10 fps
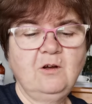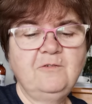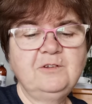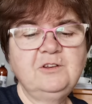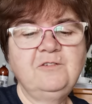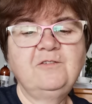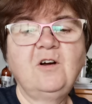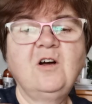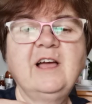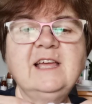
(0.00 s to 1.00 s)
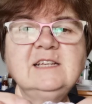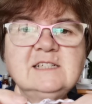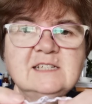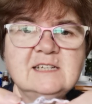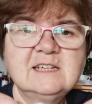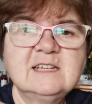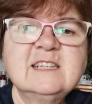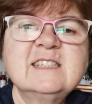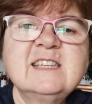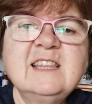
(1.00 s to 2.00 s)
often you find,
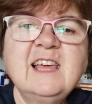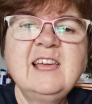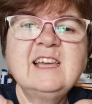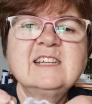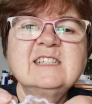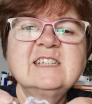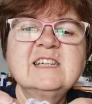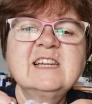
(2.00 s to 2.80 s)
see that,